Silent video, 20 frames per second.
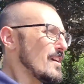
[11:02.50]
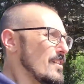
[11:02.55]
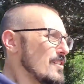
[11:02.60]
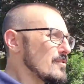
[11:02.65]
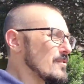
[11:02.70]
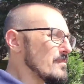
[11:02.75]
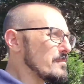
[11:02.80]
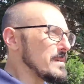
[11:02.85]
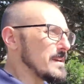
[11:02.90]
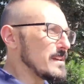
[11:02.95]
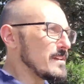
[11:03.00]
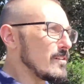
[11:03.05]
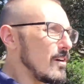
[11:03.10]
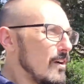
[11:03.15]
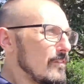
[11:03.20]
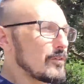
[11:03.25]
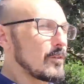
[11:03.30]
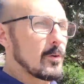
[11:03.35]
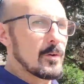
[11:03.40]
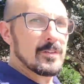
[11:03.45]
you can be
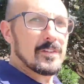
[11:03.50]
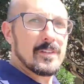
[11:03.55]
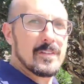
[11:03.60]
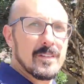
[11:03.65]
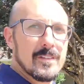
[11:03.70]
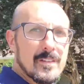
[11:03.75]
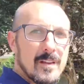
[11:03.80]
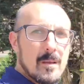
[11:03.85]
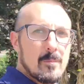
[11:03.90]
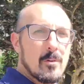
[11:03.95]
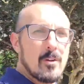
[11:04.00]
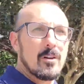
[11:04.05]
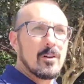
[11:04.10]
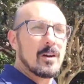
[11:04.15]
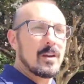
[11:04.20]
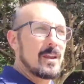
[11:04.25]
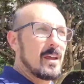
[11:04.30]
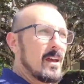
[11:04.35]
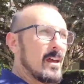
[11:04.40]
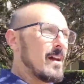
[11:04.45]
golf course in this
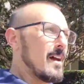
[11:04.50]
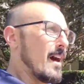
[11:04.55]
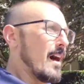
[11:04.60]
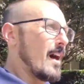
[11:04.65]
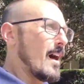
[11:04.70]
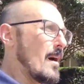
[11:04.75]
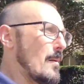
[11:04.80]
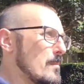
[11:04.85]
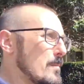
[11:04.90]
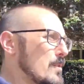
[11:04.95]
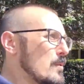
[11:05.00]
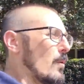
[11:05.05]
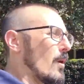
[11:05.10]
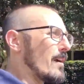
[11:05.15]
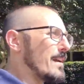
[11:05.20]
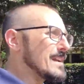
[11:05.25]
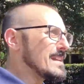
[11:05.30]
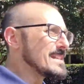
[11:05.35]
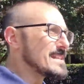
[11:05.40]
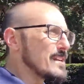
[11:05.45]
neighborhood. You are
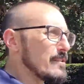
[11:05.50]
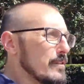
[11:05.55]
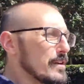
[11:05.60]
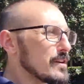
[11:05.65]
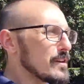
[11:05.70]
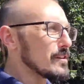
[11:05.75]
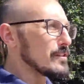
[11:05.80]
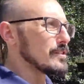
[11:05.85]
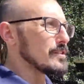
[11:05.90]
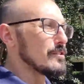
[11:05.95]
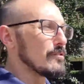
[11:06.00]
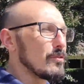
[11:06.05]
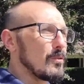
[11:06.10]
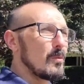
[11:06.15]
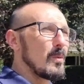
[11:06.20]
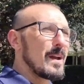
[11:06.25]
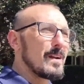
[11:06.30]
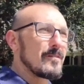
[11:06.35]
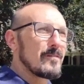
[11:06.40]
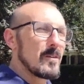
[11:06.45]
interior, you're
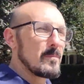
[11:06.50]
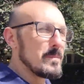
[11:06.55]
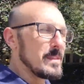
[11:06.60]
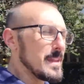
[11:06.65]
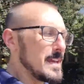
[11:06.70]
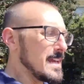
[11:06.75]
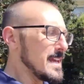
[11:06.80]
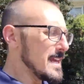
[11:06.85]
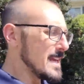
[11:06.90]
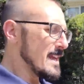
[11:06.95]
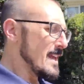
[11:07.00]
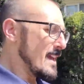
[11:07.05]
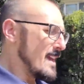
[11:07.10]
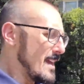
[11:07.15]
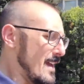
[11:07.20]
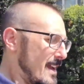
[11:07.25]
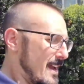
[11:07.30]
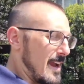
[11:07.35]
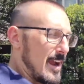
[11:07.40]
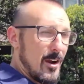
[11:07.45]
away from the
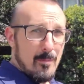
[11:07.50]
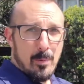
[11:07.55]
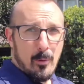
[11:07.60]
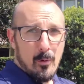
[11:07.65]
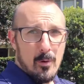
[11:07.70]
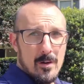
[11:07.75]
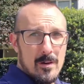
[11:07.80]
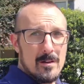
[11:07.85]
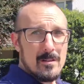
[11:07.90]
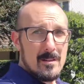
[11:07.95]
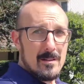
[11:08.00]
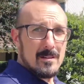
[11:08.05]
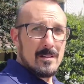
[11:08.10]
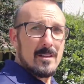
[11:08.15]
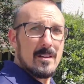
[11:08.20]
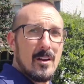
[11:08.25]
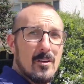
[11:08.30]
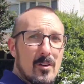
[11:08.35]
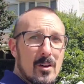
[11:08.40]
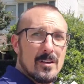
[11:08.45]
airport, you
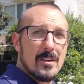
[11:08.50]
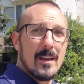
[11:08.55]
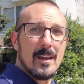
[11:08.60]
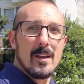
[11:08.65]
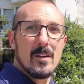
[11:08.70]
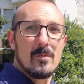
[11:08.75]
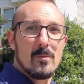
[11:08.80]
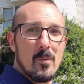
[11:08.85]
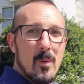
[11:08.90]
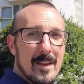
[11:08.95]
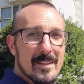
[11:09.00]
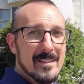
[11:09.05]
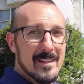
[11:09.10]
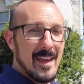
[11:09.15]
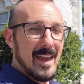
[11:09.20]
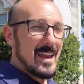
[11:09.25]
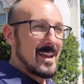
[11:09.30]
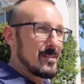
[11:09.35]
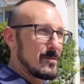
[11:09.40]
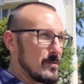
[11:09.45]
know, unlike
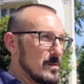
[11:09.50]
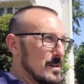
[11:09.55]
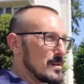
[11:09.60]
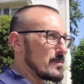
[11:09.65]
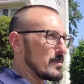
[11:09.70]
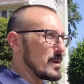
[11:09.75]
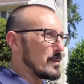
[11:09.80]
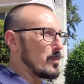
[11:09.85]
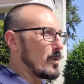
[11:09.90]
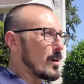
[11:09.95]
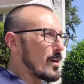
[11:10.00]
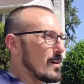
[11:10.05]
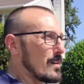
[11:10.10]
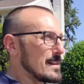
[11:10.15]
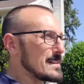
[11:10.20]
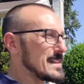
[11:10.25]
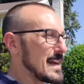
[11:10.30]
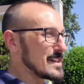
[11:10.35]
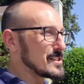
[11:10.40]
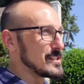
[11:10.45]
Westgate where we were.
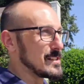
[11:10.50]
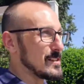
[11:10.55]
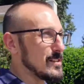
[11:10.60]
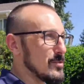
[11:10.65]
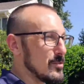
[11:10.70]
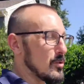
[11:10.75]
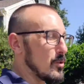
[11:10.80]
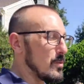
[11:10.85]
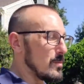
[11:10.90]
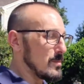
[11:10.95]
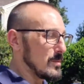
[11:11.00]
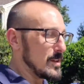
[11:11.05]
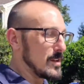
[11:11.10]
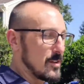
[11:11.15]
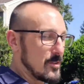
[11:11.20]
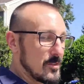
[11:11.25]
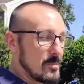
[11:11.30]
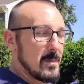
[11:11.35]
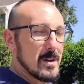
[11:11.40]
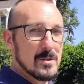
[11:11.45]
It's actually a little, you know,
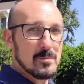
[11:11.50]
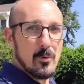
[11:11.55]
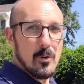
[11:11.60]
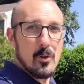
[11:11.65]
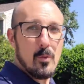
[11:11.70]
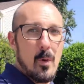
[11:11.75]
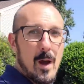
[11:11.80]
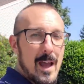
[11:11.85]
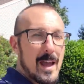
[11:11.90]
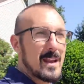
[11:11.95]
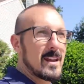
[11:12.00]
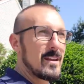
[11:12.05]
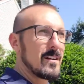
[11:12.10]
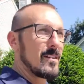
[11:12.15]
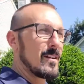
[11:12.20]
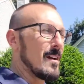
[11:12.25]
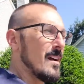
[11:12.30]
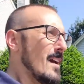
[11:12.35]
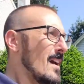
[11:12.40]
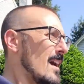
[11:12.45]
it's much more quiet
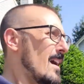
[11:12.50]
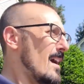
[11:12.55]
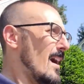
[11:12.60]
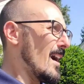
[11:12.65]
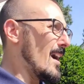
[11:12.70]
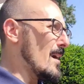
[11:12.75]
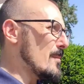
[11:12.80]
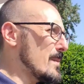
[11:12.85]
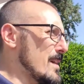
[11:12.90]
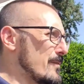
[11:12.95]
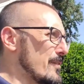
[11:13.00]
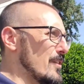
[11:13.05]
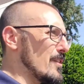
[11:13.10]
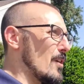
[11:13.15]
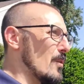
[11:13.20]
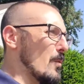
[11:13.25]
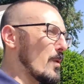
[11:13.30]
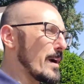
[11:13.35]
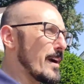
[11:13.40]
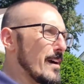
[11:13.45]
here, even
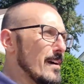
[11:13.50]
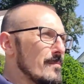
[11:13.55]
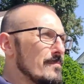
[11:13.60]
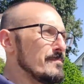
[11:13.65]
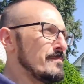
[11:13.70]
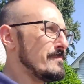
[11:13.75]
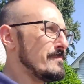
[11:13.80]
though we're